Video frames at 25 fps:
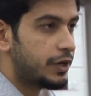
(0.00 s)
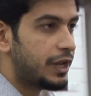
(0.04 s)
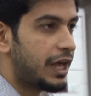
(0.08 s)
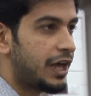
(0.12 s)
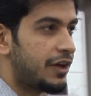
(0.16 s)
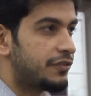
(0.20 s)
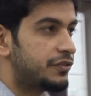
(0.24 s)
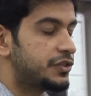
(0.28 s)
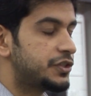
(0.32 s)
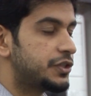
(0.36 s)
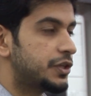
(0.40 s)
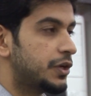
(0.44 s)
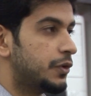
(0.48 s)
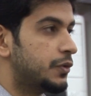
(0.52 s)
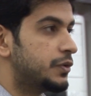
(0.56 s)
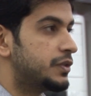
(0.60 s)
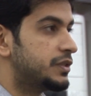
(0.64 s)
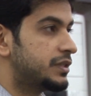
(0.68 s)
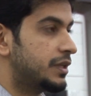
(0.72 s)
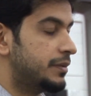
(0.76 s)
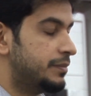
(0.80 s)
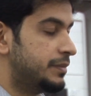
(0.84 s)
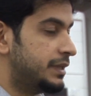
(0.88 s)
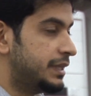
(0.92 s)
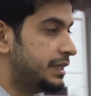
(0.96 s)
have shown
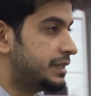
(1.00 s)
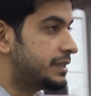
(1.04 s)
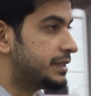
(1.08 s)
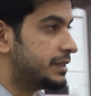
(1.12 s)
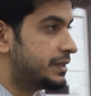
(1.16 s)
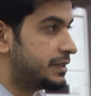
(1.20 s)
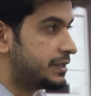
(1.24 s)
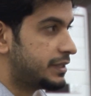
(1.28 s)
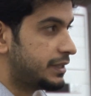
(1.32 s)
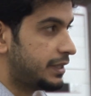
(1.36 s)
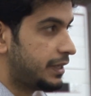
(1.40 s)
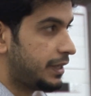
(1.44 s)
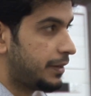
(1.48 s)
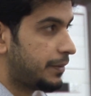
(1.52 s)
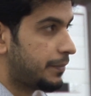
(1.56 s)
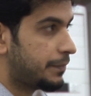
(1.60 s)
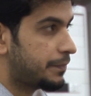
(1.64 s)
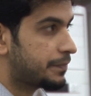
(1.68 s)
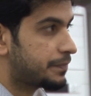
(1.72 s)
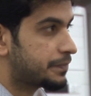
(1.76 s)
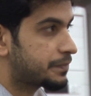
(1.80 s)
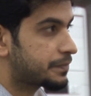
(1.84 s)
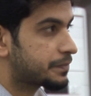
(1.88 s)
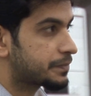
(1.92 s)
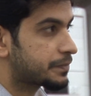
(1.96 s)
some decency,
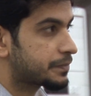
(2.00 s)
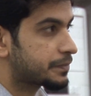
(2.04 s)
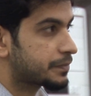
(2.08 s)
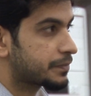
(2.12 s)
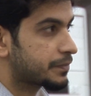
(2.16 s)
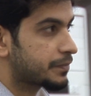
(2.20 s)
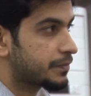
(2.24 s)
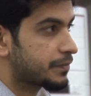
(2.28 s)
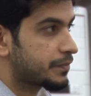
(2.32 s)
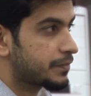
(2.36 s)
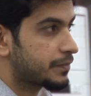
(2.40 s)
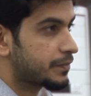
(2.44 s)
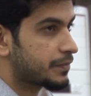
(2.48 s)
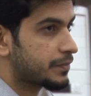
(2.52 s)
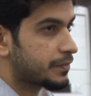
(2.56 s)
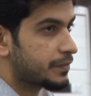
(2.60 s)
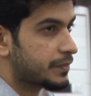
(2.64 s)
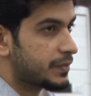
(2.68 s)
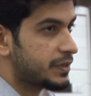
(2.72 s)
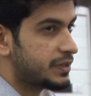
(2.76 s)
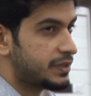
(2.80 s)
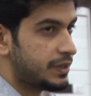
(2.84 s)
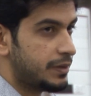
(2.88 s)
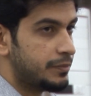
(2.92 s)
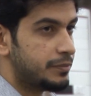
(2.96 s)

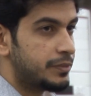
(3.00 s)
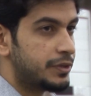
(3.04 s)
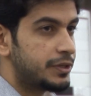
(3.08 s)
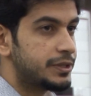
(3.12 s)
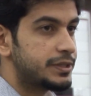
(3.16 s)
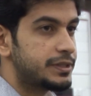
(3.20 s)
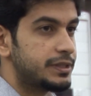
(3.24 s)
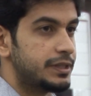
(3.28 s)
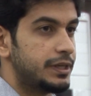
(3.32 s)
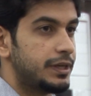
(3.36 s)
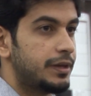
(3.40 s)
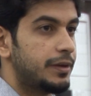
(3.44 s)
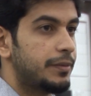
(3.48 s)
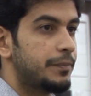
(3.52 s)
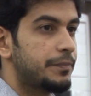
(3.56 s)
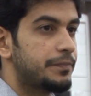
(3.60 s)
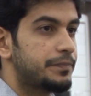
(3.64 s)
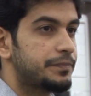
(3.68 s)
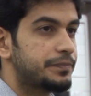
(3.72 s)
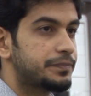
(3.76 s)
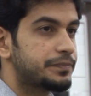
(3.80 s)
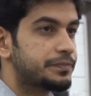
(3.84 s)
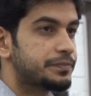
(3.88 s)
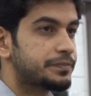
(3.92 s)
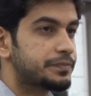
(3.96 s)
some mercy.
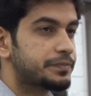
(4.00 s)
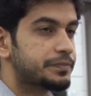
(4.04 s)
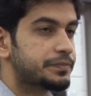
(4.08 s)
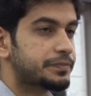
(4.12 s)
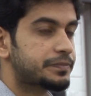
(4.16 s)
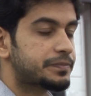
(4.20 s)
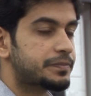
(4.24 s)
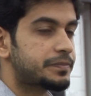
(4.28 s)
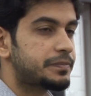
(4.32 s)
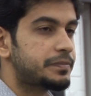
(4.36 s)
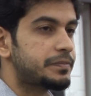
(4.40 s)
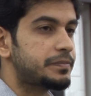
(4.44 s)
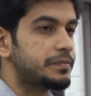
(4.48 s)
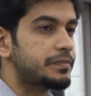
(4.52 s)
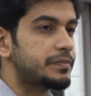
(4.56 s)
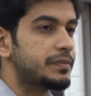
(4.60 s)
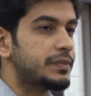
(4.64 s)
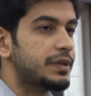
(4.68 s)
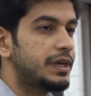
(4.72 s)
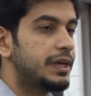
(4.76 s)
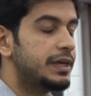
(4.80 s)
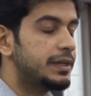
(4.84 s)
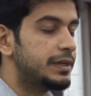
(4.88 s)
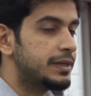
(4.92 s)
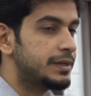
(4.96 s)

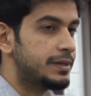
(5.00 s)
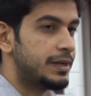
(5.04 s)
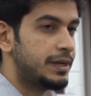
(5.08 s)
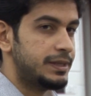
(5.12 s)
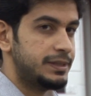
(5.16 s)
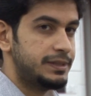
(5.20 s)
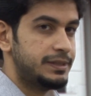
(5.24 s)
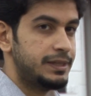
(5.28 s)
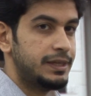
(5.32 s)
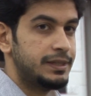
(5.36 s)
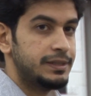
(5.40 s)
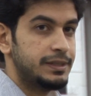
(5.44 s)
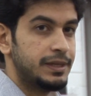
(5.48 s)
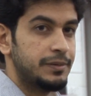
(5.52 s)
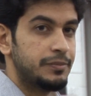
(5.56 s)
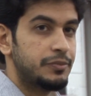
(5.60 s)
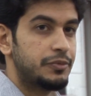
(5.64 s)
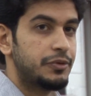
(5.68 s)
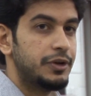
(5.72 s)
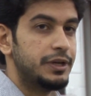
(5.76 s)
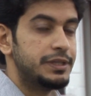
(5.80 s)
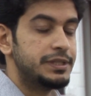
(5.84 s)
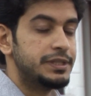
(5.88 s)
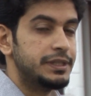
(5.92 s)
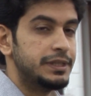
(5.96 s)
He did not send a
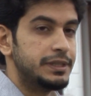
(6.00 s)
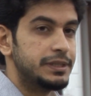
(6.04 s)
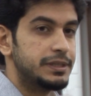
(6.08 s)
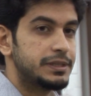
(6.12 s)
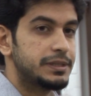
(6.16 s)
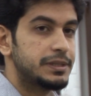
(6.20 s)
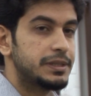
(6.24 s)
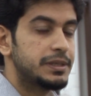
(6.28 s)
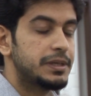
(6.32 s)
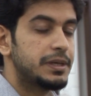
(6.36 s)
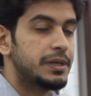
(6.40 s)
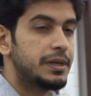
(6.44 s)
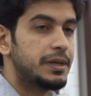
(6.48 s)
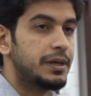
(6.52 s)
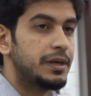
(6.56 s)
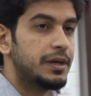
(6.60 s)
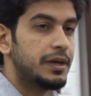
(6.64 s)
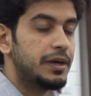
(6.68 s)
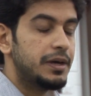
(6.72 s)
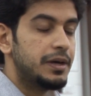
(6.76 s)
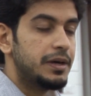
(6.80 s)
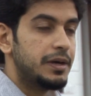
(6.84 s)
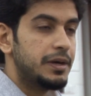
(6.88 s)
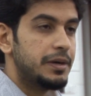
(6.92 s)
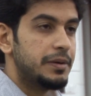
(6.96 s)
present,
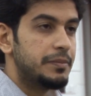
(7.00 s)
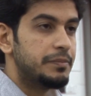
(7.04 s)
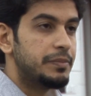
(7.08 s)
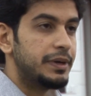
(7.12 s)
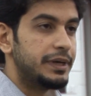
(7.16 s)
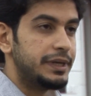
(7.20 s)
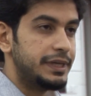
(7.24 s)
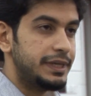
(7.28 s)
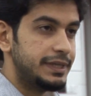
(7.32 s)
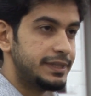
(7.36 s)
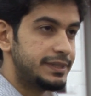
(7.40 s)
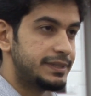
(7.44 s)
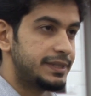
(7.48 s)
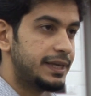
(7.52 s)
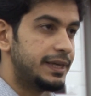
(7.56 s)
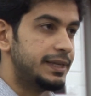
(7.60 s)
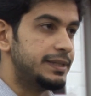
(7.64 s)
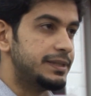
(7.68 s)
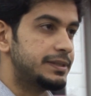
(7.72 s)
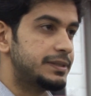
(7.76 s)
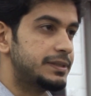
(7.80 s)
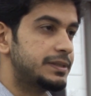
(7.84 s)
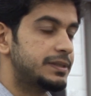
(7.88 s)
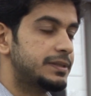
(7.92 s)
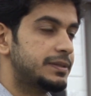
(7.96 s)
but he
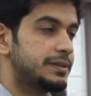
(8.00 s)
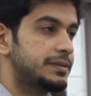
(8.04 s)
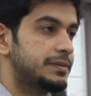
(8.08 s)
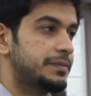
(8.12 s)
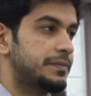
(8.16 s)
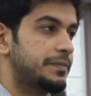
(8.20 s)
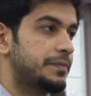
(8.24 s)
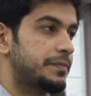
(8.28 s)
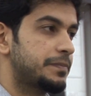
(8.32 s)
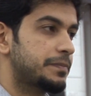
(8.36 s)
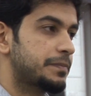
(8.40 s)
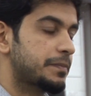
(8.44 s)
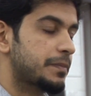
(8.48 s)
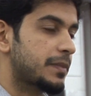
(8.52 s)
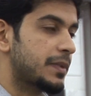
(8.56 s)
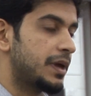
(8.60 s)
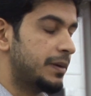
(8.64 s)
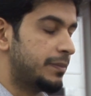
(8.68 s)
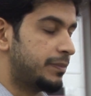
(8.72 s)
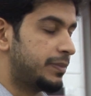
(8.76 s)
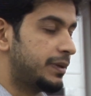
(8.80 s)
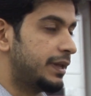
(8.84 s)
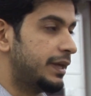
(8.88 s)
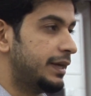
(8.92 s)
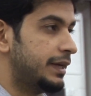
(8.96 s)
sent a
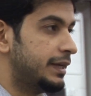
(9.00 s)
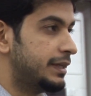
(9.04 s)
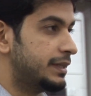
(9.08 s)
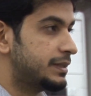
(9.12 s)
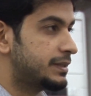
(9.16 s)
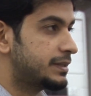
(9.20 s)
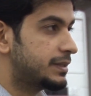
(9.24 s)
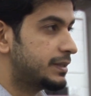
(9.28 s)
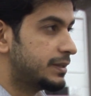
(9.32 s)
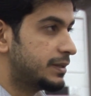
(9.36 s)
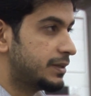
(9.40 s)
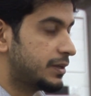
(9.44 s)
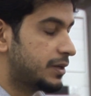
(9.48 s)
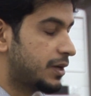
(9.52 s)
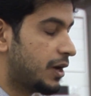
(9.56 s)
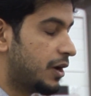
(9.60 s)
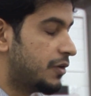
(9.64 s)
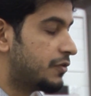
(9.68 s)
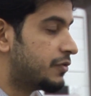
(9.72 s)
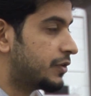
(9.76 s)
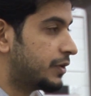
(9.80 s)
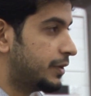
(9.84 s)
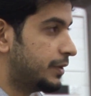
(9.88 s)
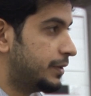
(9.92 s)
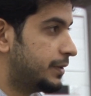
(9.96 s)
plate
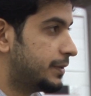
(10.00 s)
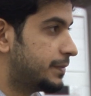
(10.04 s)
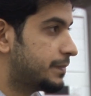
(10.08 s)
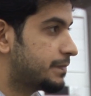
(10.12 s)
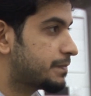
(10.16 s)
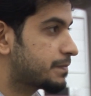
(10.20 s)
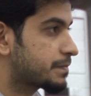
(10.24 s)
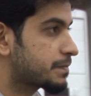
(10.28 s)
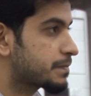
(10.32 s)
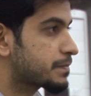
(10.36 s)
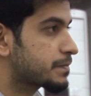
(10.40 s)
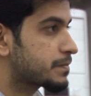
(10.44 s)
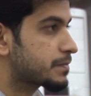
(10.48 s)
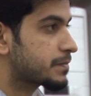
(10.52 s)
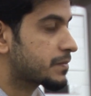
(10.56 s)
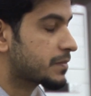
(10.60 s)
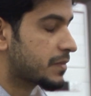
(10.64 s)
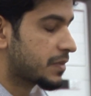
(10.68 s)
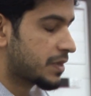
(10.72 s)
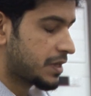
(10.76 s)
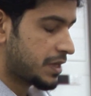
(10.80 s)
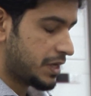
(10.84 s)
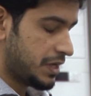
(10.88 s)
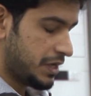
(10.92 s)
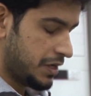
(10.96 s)
covered
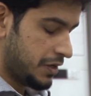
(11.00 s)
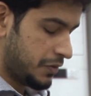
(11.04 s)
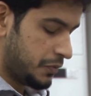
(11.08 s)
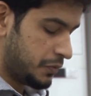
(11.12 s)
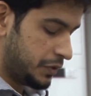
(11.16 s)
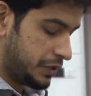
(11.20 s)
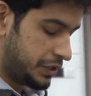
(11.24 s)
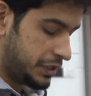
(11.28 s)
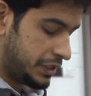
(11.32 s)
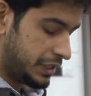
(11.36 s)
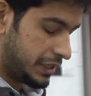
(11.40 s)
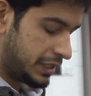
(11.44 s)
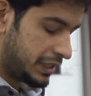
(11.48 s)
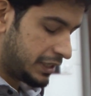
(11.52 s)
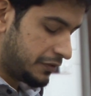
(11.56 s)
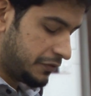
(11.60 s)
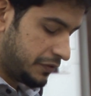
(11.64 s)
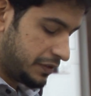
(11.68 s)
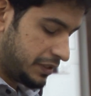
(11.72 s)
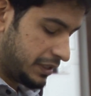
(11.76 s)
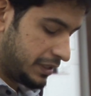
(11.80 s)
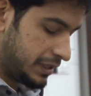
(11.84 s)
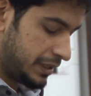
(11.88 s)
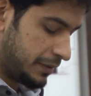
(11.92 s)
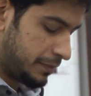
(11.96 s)
when she
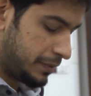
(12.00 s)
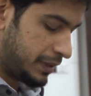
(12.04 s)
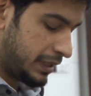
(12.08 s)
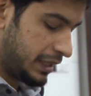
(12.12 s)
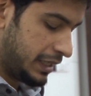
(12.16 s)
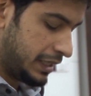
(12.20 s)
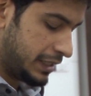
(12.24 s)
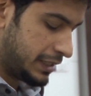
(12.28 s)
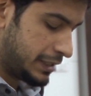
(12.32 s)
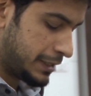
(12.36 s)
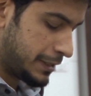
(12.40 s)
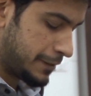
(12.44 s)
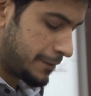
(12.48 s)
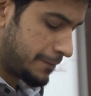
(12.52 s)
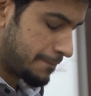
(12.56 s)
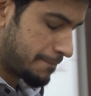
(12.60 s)
lifted the plate,